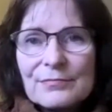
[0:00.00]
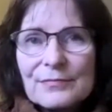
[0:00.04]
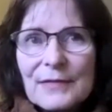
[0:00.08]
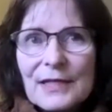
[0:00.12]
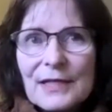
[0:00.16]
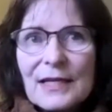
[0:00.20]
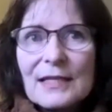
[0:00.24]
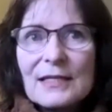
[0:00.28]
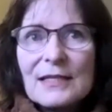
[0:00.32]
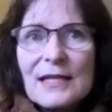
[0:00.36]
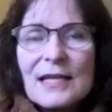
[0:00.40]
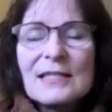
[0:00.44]

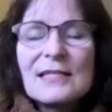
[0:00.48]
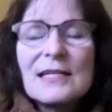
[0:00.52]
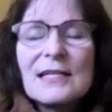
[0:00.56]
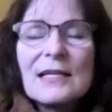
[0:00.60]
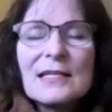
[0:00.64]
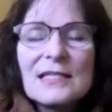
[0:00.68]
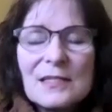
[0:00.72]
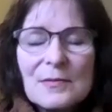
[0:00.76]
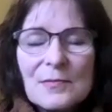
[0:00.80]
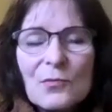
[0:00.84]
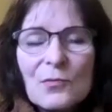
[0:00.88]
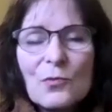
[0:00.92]
it
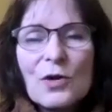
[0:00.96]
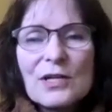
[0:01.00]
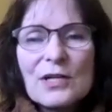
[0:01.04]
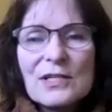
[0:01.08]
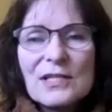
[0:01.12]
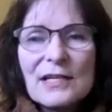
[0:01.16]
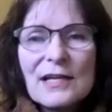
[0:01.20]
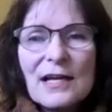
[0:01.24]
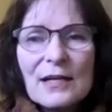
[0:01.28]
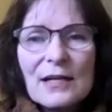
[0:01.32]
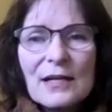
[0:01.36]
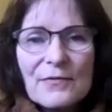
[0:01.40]
takes some work to
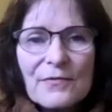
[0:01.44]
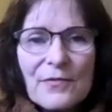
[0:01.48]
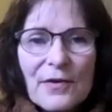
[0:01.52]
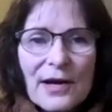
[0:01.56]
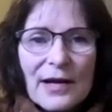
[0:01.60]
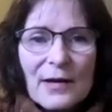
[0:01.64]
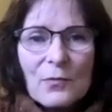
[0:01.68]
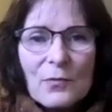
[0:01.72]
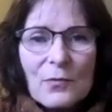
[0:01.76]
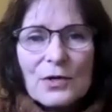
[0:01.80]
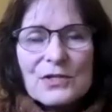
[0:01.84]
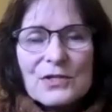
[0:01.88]
kind of
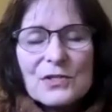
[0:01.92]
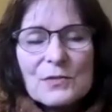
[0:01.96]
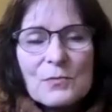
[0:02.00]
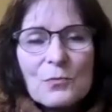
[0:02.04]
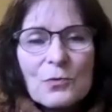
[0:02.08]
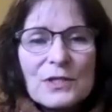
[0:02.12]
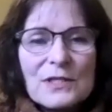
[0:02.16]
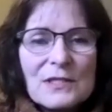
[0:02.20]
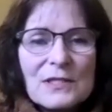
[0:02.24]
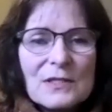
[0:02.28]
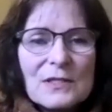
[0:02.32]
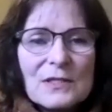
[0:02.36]
find
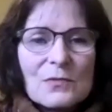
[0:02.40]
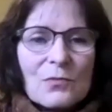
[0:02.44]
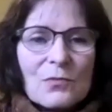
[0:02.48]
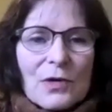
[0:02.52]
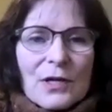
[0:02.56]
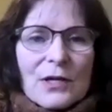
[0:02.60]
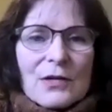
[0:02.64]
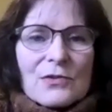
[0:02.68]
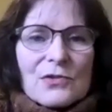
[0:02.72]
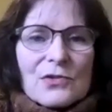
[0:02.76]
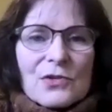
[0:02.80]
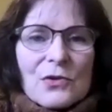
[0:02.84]

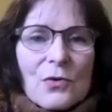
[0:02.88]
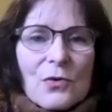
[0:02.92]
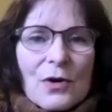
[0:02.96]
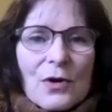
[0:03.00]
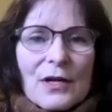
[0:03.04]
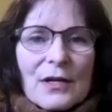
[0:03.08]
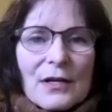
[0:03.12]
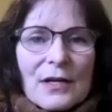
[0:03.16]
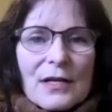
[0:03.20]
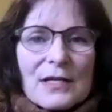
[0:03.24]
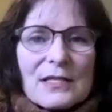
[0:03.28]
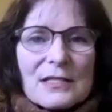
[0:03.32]
where's your
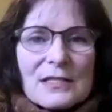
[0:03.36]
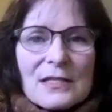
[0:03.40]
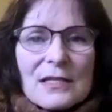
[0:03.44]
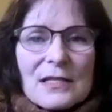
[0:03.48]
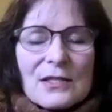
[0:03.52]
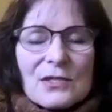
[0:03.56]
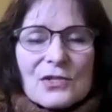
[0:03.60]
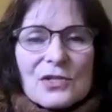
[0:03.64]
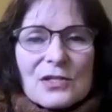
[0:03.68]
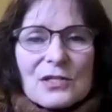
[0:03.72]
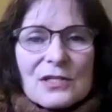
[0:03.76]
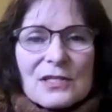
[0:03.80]

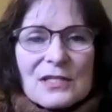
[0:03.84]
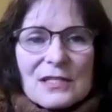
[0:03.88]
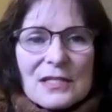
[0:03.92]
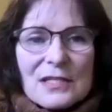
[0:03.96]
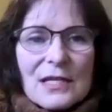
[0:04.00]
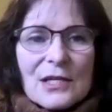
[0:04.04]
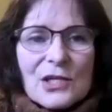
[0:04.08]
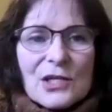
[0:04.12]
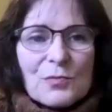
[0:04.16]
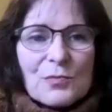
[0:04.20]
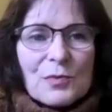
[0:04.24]
organization's niche,